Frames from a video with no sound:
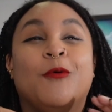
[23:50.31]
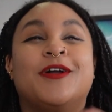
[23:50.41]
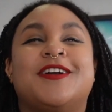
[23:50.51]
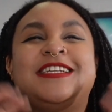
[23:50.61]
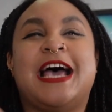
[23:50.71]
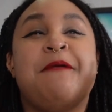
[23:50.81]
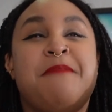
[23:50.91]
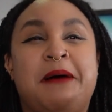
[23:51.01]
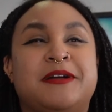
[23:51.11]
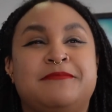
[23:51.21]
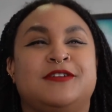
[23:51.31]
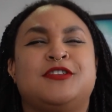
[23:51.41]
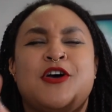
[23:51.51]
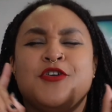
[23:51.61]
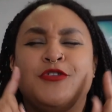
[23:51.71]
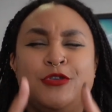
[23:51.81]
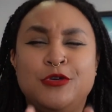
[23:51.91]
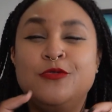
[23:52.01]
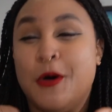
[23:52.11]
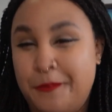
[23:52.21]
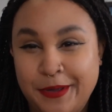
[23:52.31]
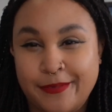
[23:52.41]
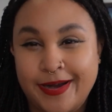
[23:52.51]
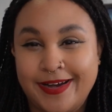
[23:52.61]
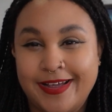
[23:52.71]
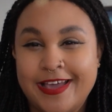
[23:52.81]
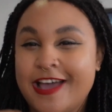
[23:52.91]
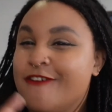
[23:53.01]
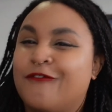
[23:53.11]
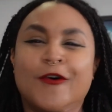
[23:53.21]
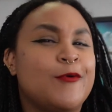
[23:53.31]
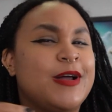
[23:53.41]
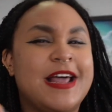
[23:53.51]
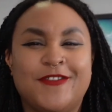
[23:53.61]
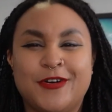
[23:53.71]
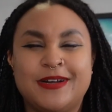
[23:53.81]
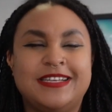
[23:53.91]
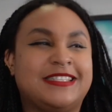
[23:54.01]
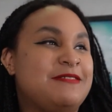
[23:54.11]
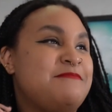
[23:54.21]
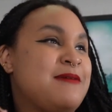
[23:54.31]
what are 10 popular books you won't be reading for whatever reason.